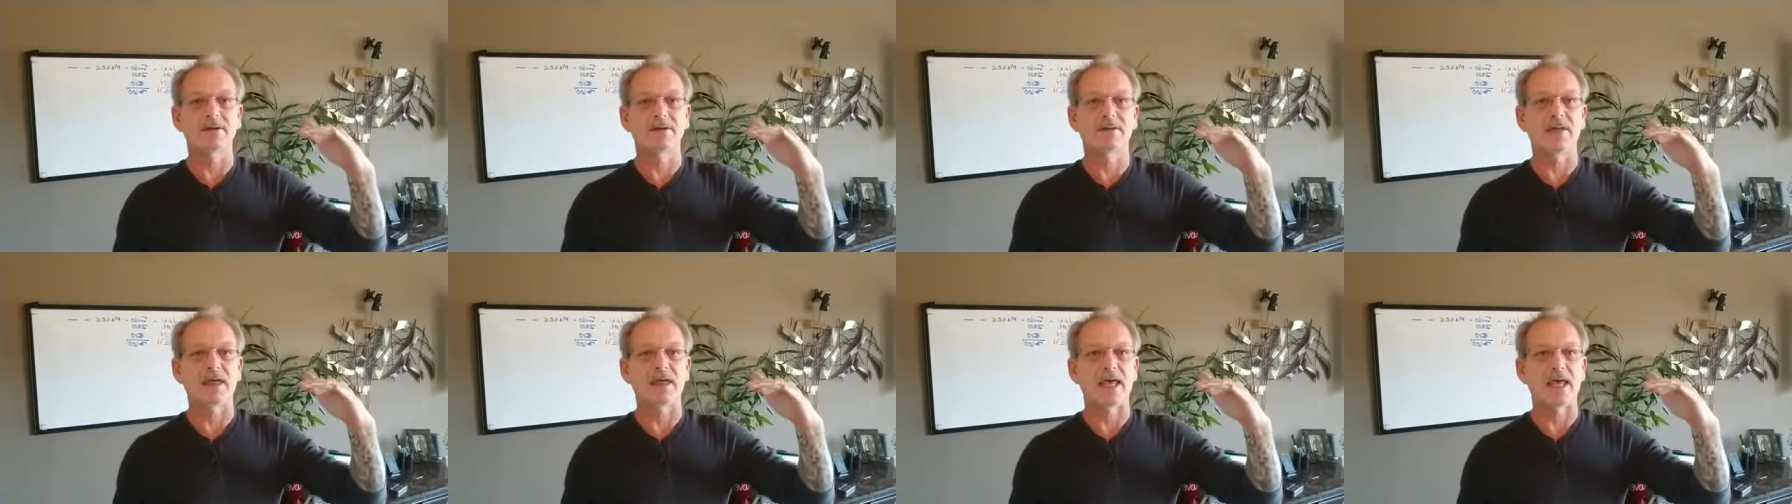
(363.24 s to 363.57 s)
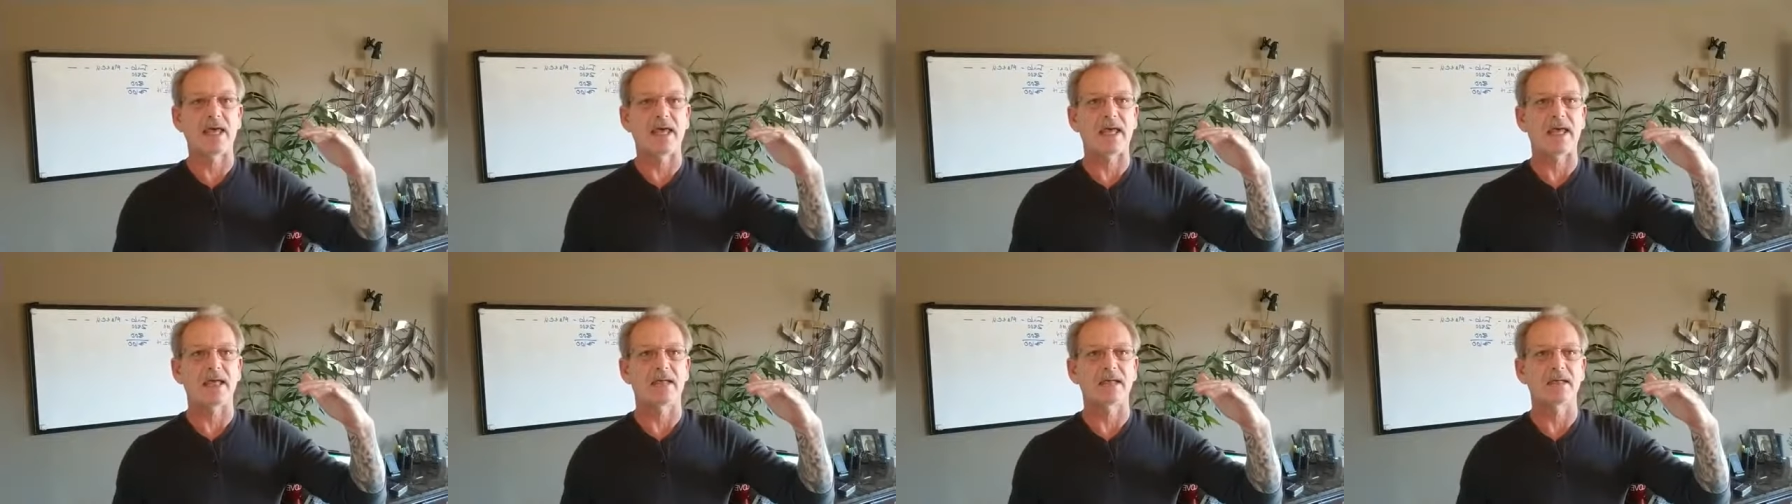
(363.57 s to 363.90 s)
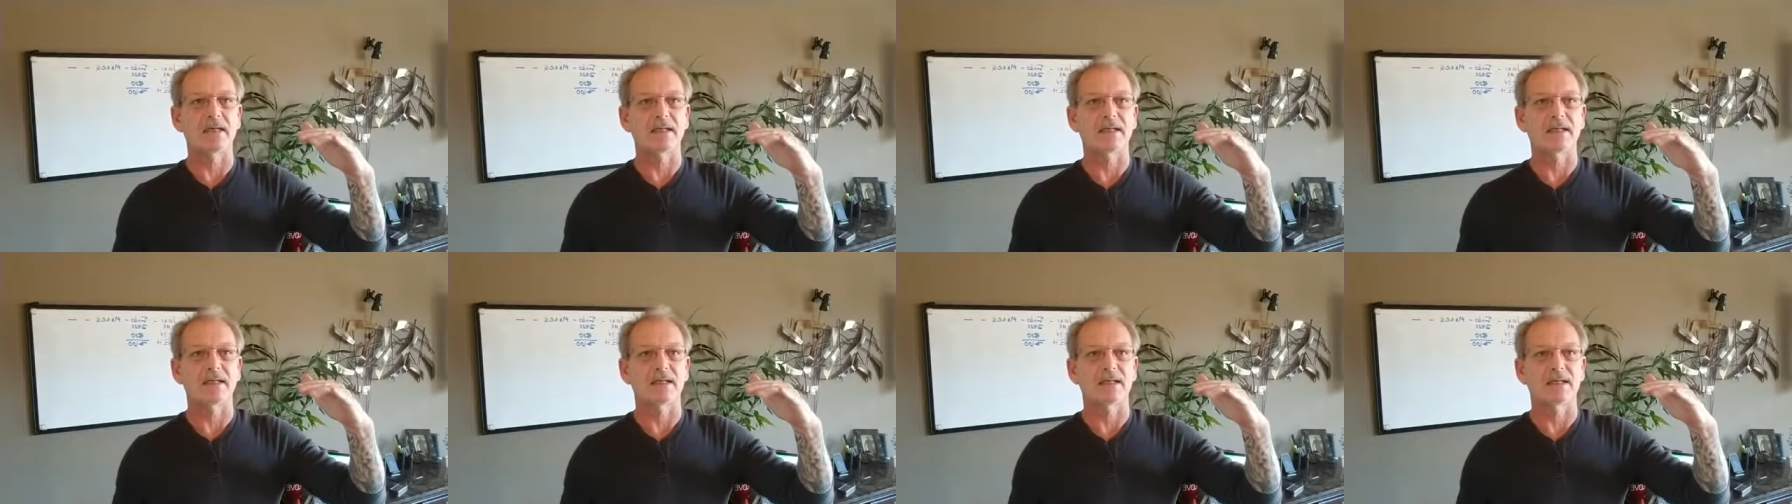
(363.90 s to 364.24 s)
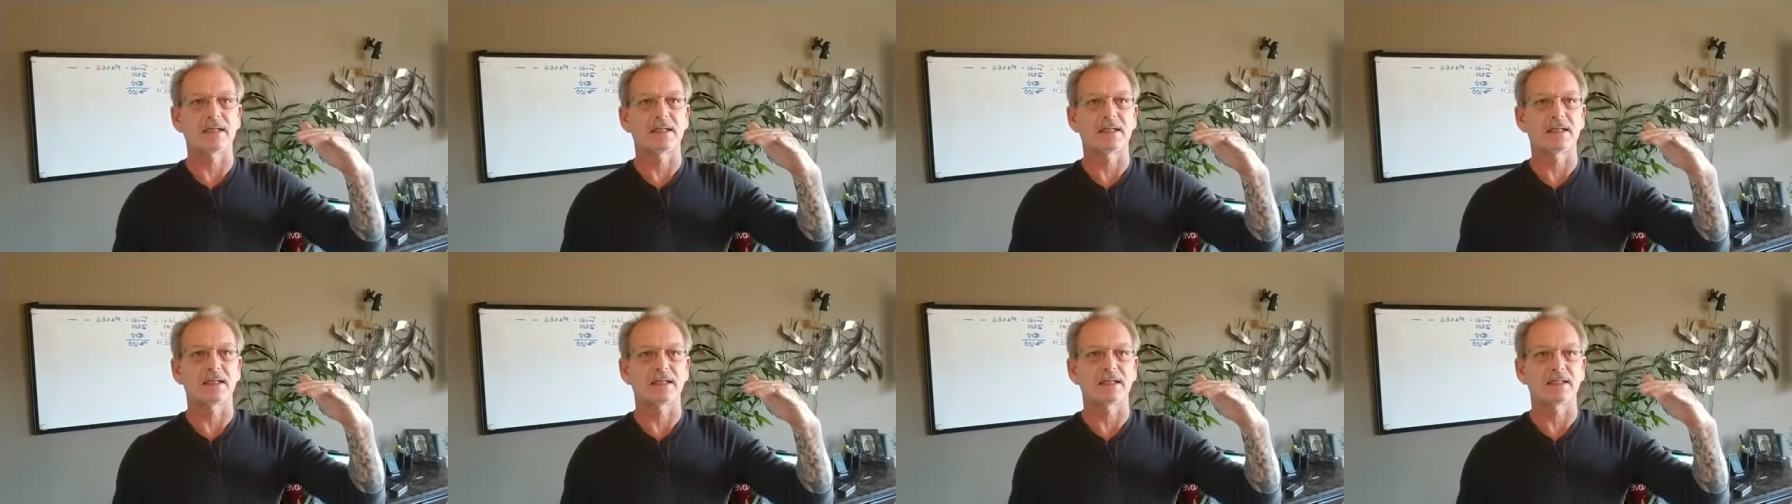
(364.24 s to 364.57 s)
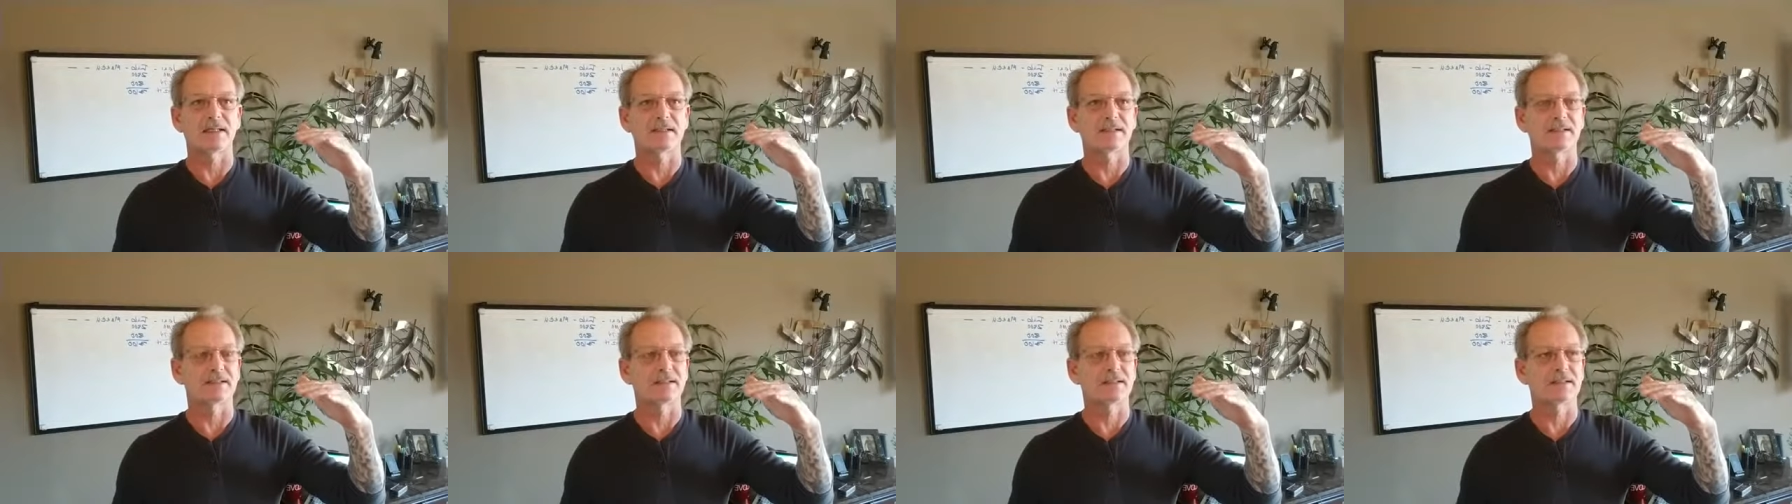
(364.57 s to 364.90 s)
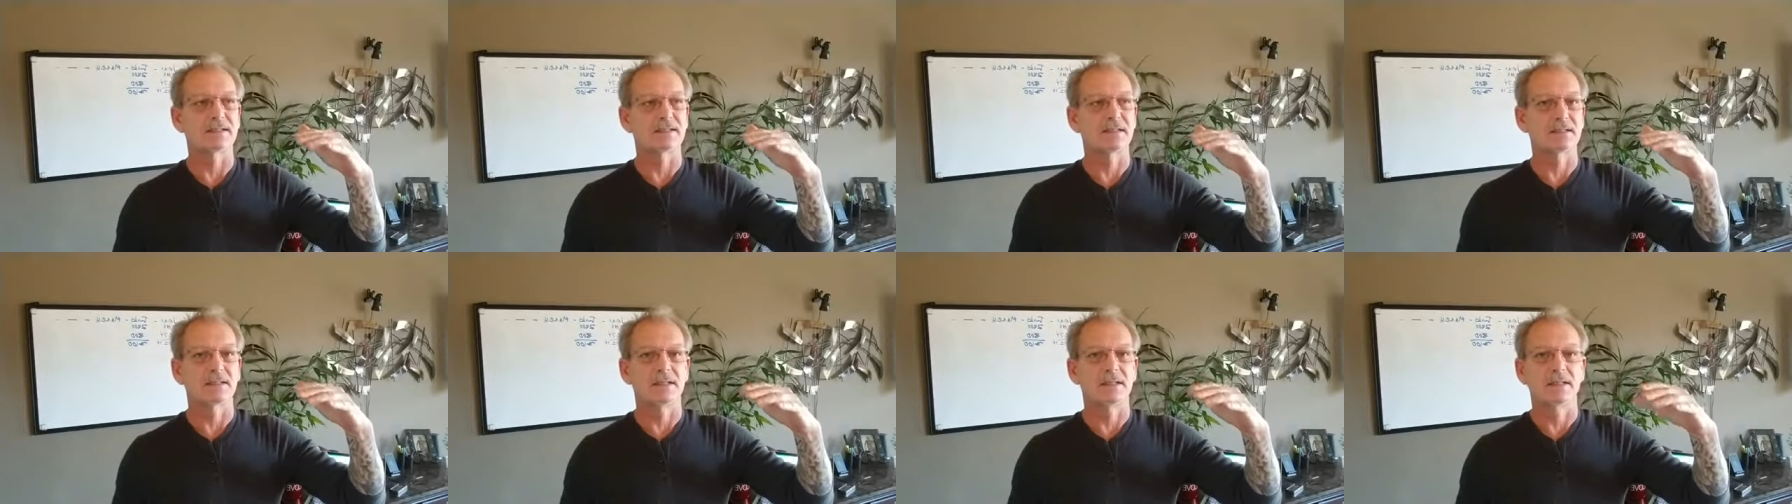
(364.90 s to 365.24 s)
that is,